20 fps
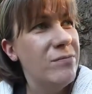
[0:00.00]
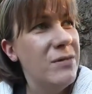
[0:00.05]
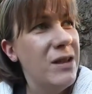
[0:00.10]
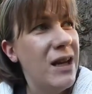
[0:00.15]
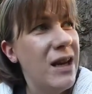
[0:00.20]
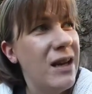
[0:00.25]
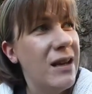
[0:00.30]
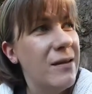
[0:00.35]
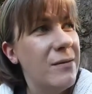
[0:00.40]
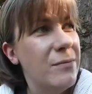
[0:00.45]

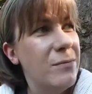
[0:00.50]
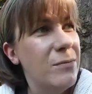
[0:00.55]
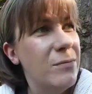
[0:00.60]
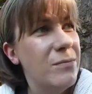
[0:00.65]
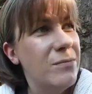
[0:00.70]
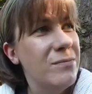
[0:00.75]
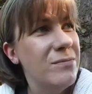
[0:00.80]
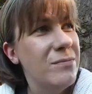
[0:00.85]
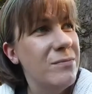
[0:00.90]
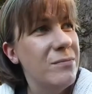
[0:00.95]
yeah,
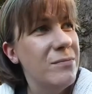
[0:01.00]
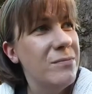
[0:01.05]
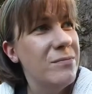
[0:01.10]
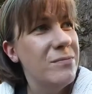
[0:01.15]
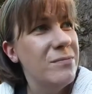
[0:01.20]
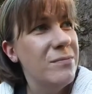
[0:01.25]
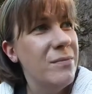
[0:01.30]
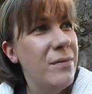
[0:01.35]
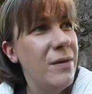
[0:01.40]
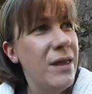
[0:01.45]

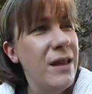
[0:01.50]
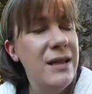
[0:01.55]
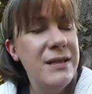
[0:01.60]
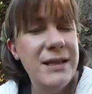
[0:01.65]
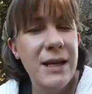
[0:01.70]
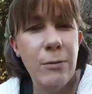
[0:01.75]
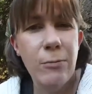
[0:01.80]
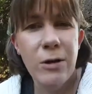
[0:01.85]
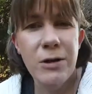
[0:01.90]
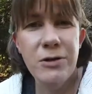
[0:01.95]

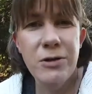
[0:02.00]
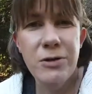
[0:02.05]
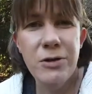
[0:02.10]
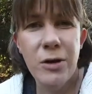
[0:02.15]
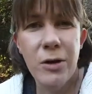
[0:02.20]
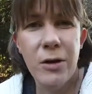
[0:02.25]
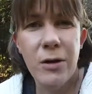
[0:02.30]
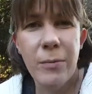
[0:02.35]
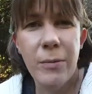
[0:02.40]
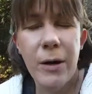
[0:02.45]
things I want to
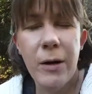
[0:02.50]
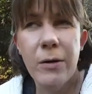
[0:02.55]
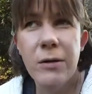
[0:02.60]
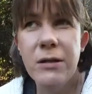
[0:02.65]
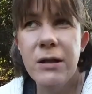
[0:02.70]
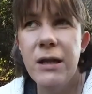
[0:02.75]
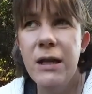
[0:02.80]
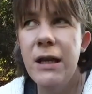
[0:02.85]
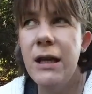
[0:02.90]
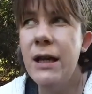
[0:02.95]
talk about.
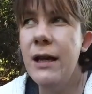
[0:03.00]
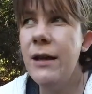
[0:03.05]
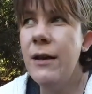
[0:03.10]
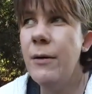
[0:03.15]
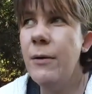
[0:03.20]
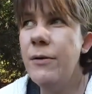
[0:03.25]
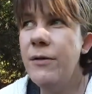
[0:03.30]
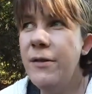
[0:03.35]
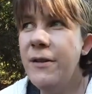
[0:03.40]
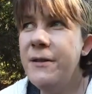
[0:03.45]

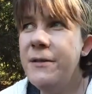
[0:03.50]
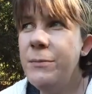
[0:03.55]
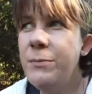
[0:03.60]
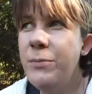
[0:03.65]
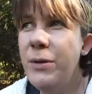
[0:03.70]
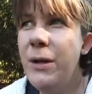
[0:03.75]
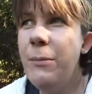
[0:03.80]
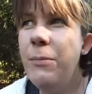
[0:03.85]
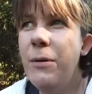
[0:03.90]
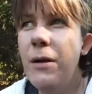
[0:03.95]
Some
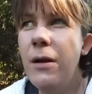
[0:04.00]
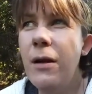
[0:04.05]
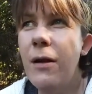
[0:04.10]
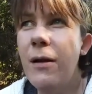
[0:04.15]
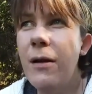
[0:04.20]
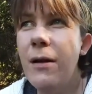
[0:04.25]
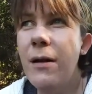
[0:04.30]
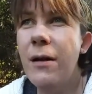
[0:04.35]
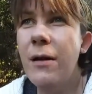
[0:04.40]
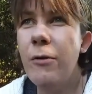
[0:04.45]
people
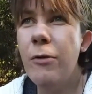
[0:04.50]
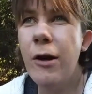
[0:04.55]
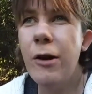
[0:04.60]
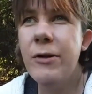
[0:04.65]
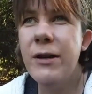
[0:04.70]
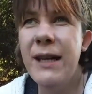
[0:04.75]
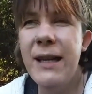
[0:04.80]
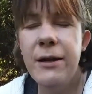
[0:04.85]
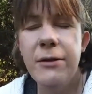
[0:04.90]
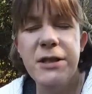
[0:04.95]

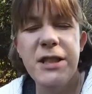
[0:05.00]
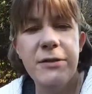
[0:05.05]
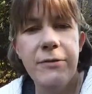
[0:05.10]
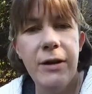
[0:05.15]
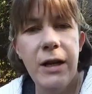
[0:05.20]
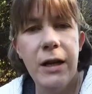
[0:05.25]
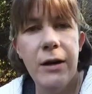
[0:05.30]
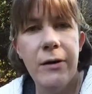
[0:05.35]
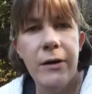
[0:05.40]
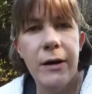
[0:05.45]
around Egon's
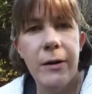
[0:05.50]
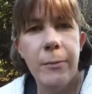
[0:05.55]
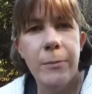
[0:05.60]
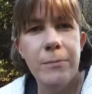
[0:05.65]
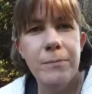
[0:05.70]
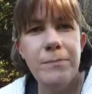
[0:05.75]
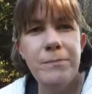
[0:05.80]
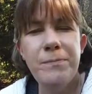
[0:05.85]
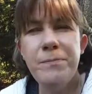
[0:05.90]
Villa are